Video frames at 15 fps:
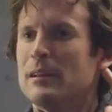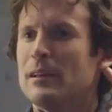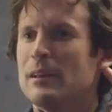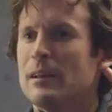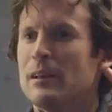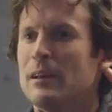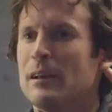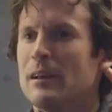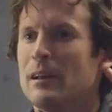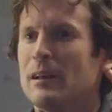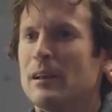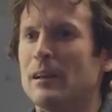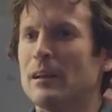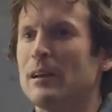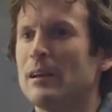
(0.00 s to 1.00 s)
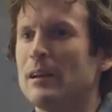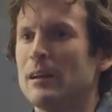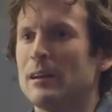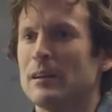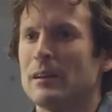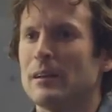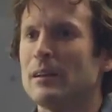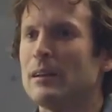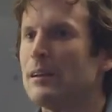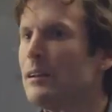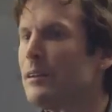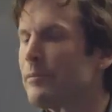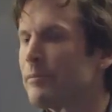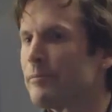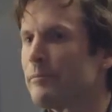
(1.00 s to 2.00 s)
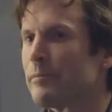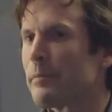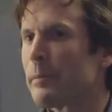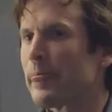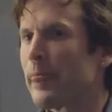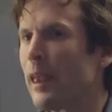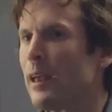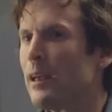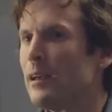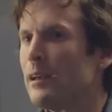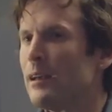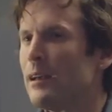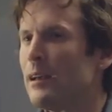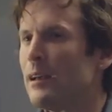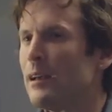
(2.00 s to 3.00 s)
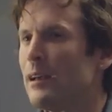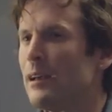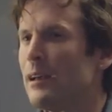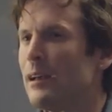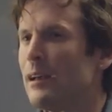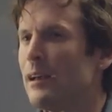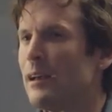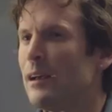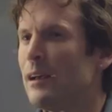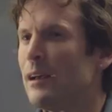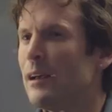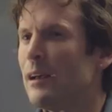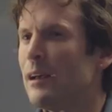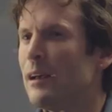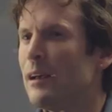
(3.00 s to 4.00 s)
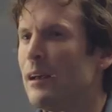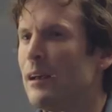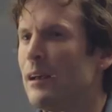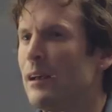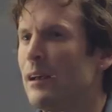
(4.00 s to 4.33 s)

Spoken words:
No one is speaking in this clip.